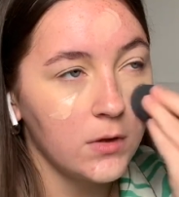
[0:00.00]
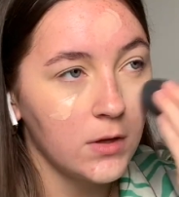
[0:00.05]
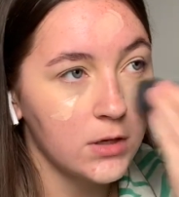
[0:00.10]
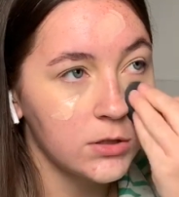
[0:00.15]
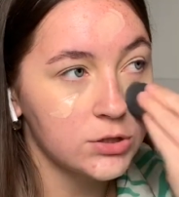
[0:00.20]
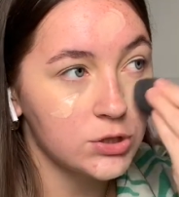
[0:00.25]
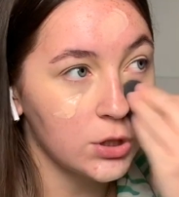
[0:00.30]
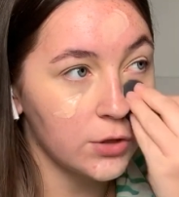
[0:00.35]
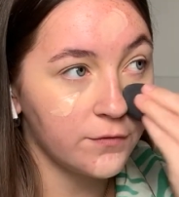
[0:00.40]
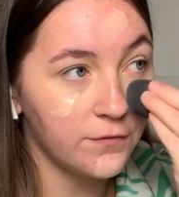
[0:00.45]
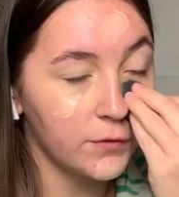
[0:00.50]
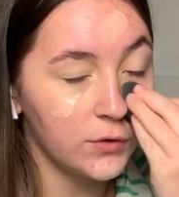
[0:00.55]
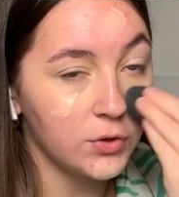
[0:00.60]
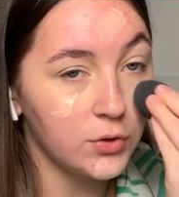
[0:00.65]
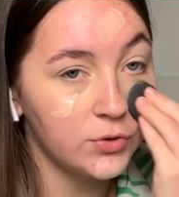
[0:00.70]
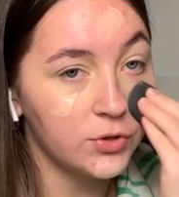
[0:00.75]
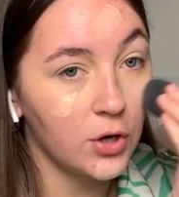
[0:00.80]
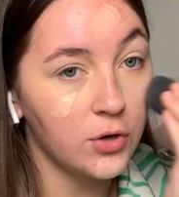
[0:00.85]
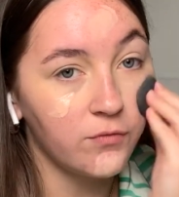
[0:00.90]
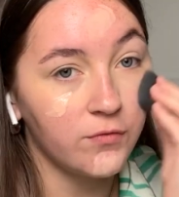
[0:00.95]
So if you
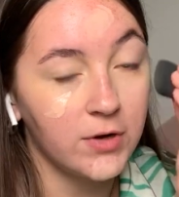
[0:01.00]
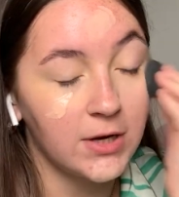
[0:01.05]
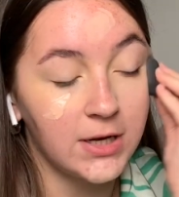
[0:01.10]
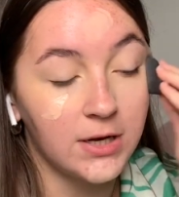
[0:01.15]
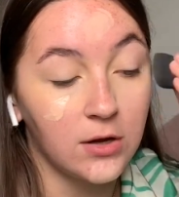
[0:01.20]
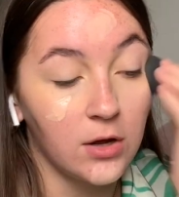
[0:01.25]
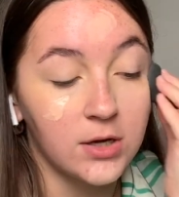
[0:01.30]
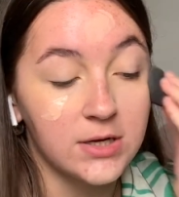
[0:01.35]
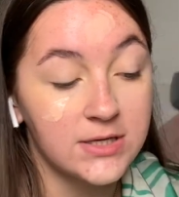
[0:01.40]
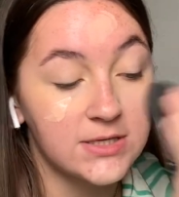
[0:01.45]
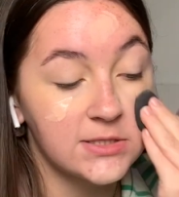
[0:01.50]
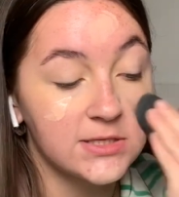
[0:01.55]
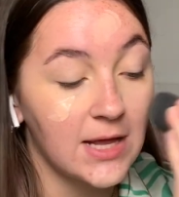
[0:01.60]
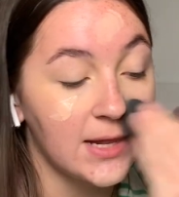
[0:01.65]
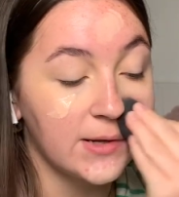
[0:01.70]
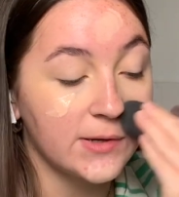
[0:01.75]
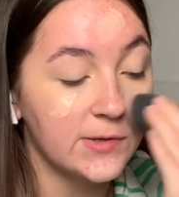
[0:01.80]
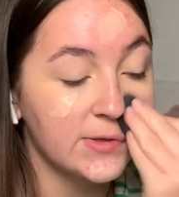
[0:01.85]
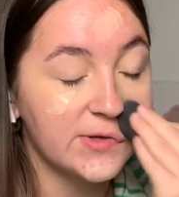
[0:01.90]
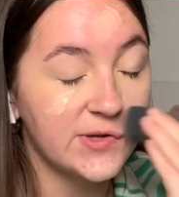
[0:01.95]
don't really like
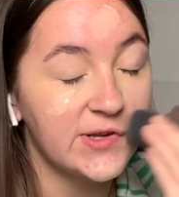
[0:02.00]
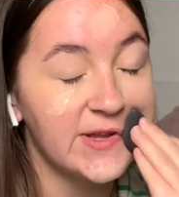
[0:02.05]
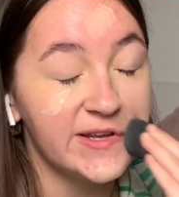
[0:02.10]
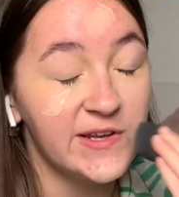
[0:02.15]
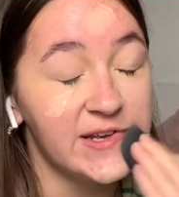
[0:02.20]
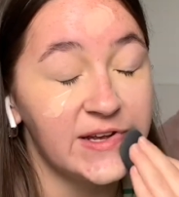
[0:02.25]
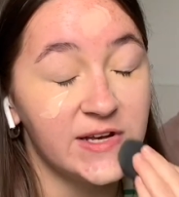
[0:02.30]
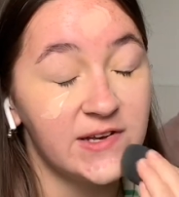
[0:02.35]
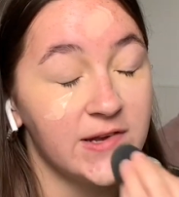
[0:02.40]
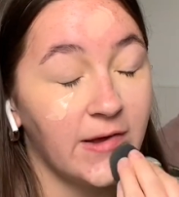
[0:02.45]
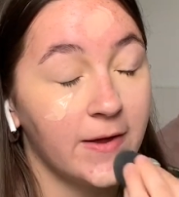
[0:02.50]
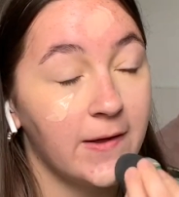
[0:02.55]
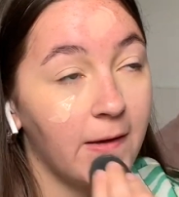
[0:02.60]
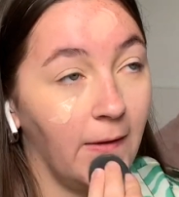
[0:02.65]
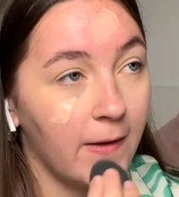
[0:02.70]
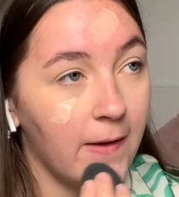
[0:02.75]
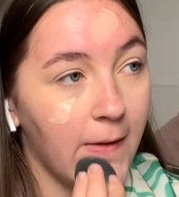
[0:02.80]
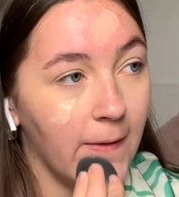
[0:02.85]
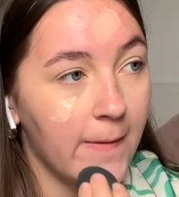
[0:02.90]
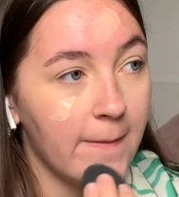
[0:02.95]
scented
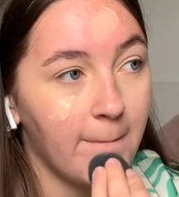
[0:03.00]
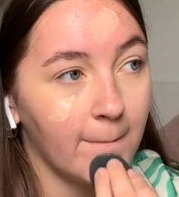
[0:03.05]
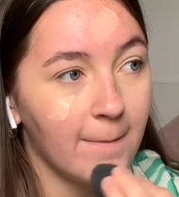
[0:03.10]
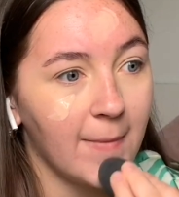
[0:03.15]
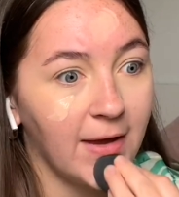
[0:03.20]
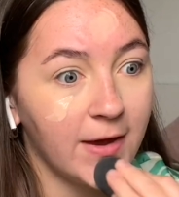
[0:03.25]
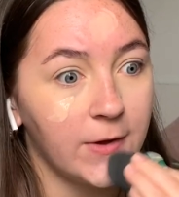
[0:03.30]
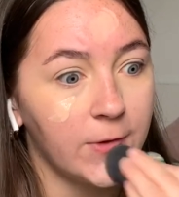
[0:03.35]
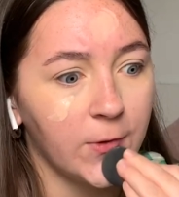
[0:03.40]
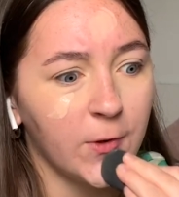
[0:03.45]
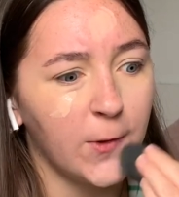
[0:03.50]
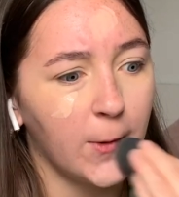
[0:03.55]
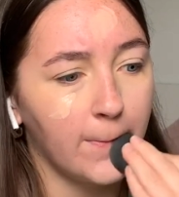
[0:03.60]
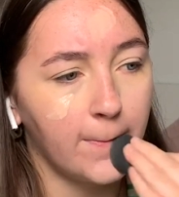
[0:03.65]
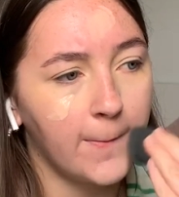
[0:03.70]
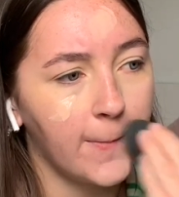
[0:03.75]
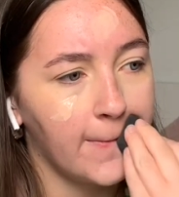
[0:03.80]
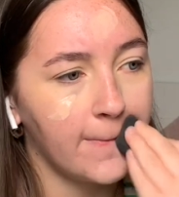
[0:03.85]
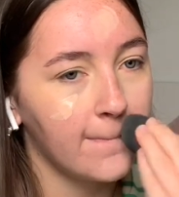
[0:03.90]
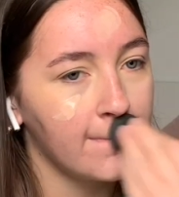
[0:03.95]
makeup,
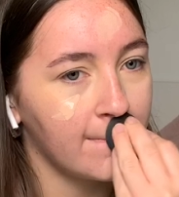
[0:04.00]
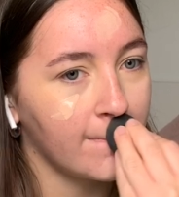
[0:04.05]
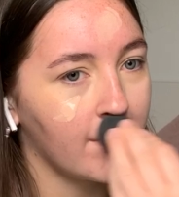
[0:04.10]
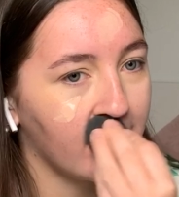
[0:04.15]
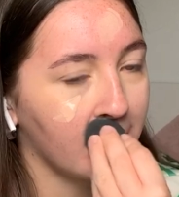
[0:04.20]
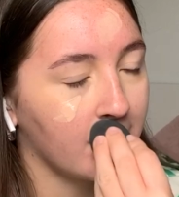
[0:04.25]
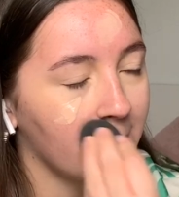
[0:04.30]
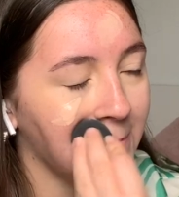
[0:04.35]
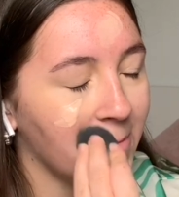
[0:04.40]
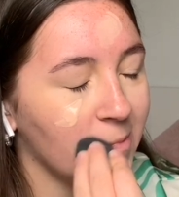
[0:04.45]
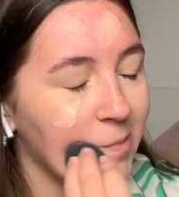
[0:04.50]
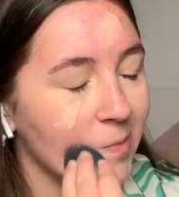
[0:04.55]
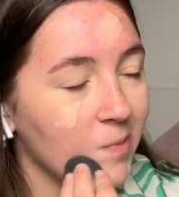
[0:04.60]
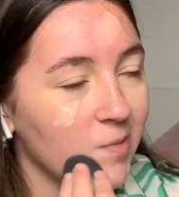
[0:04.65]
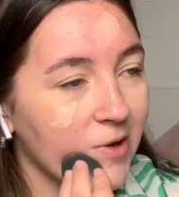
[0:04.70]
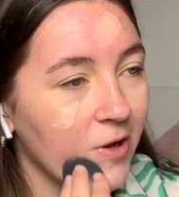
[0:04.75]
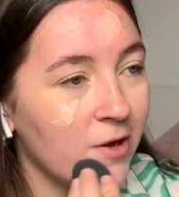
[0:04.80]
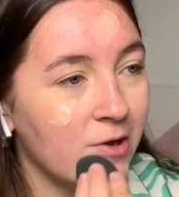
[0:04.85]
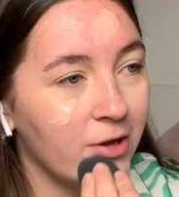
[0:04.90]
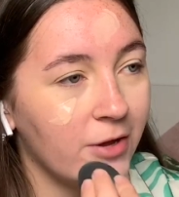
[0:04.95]

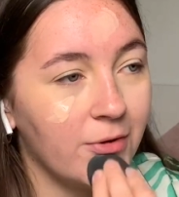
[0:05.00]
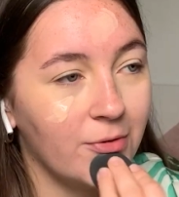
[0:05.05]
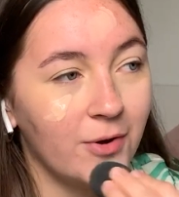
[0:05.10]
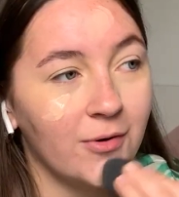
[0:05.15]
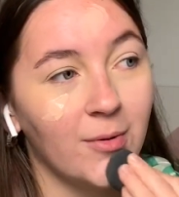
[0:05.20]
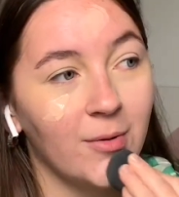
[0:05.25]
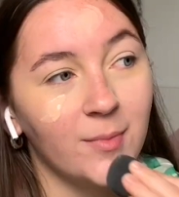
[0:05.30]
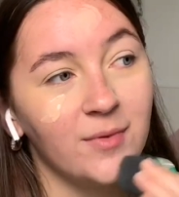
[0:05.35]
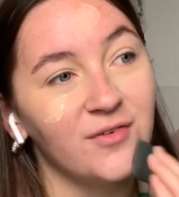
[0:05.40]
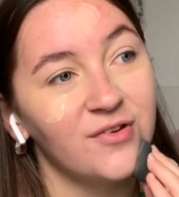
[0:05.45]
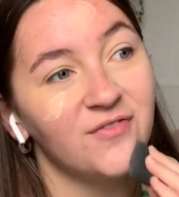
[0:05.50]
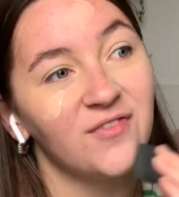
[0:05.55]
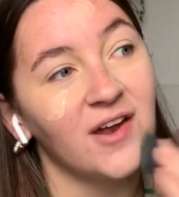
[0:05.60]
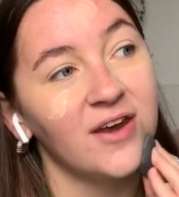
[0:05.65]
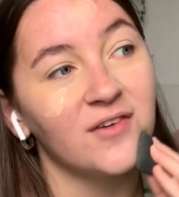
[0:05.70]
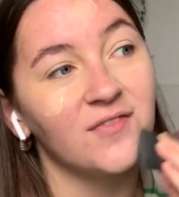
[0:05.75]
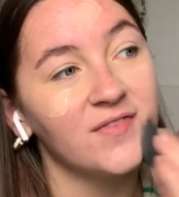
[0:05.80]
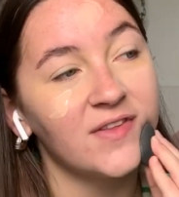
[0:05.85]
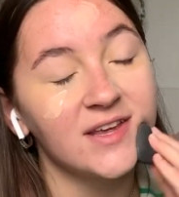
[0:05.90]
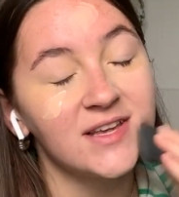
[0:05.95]
you'll not be a fan
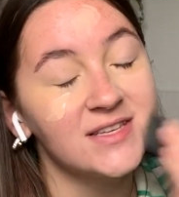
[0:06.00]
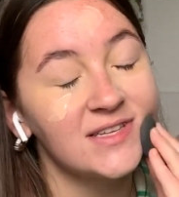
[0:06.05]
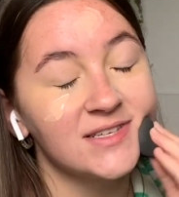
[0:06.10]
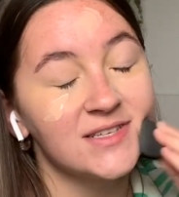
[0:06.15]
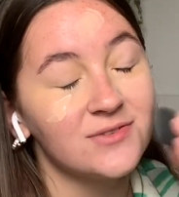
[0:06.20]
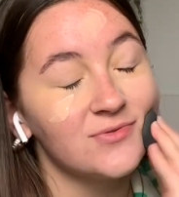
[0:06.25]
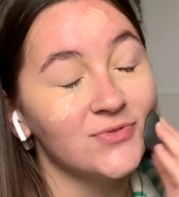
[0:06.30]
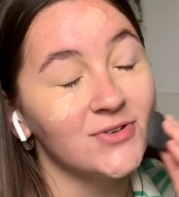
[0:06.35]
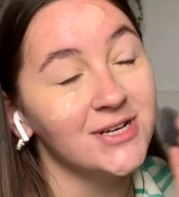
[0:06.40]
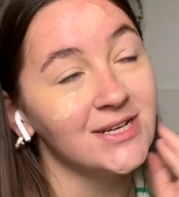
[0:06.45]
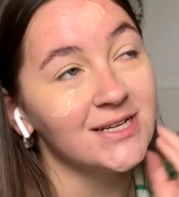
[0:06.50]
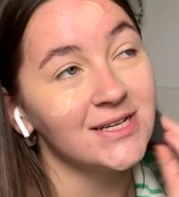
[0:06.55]
of this. It's really